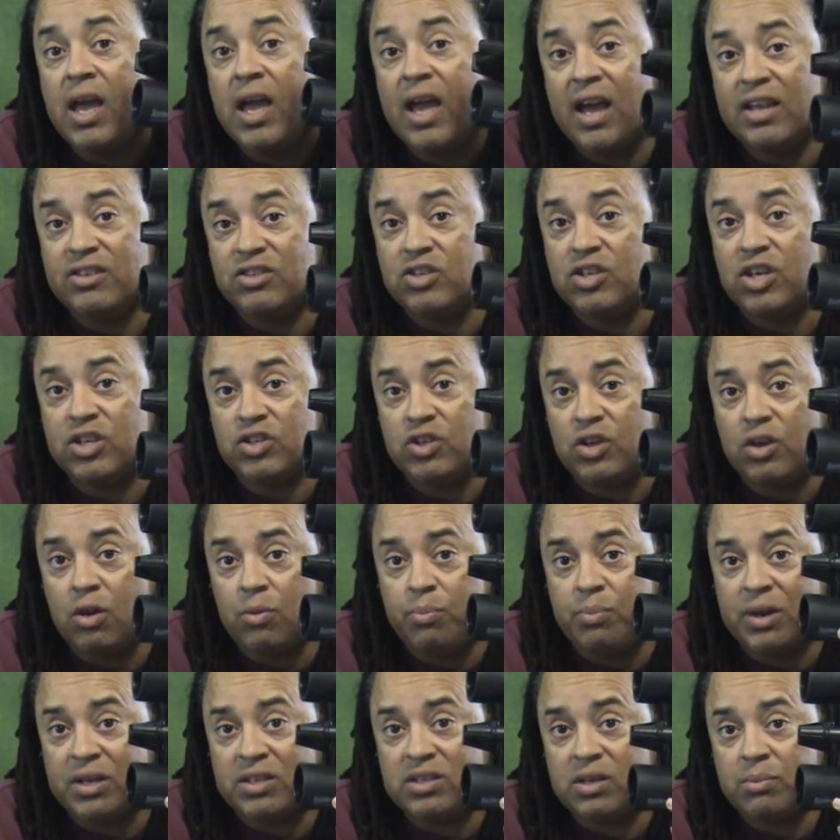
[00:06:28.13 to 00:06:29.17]
I suggest you go
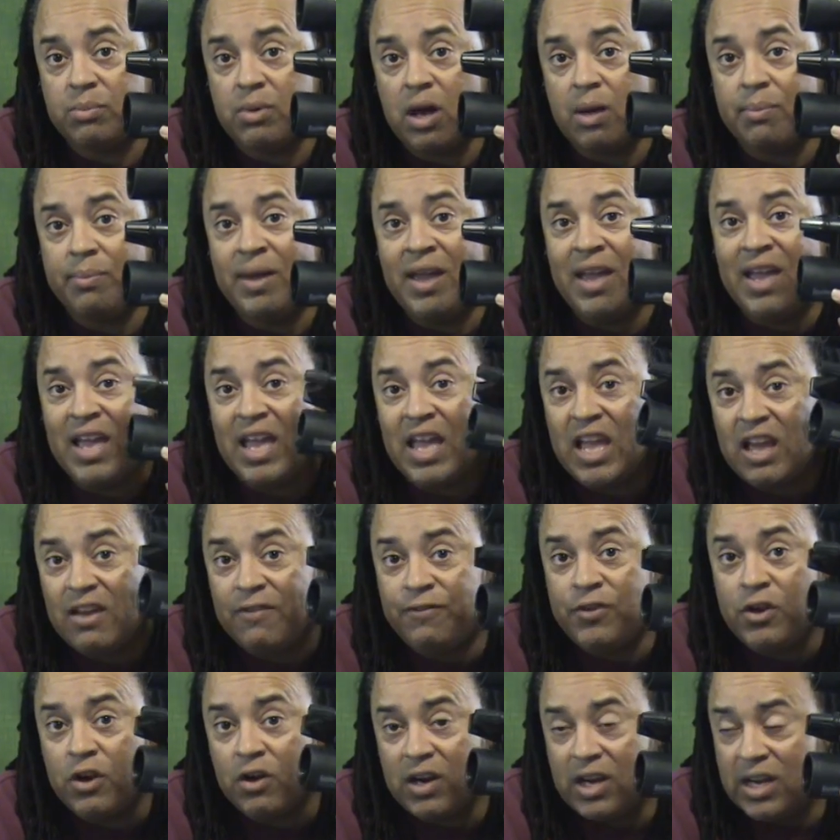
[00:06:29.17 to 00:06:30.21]
pick some up if
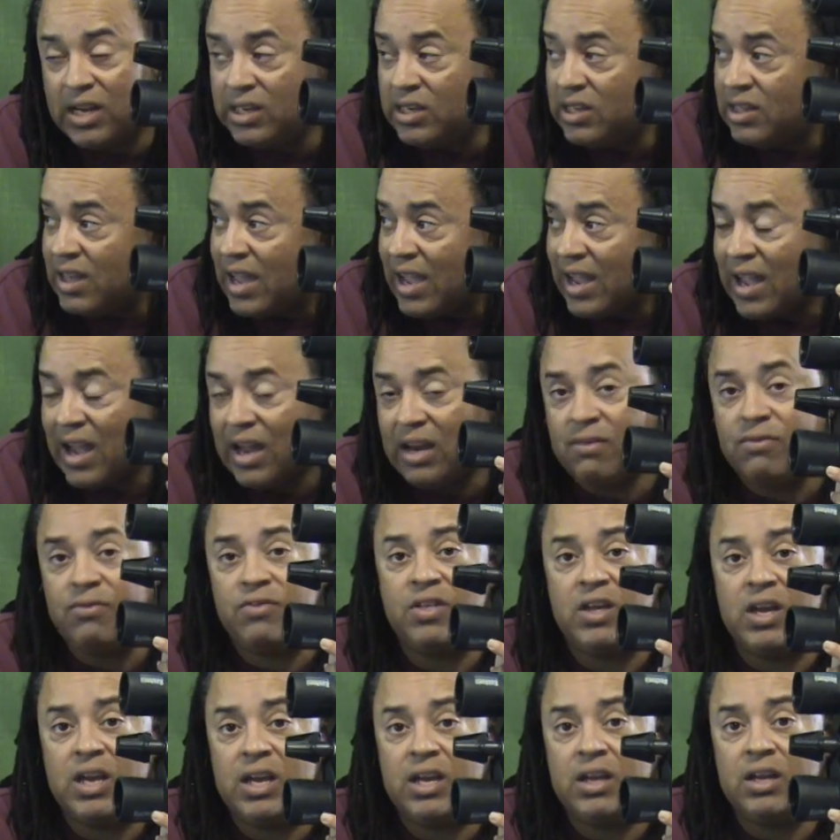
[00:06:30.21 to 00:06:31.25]
you're into that kind of
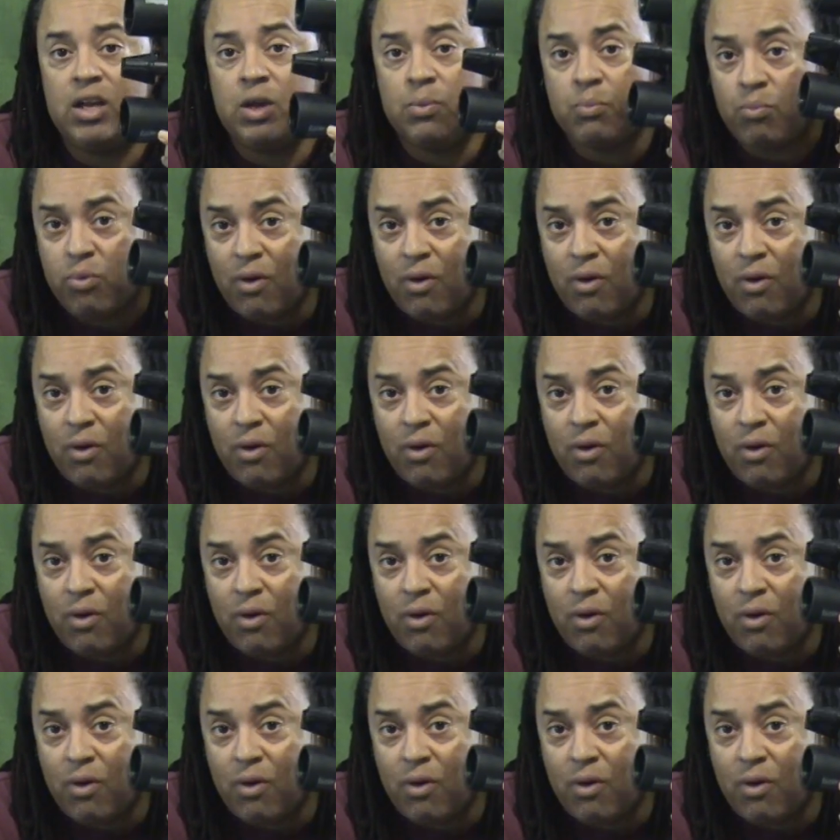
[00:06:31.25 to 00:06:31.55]
thing.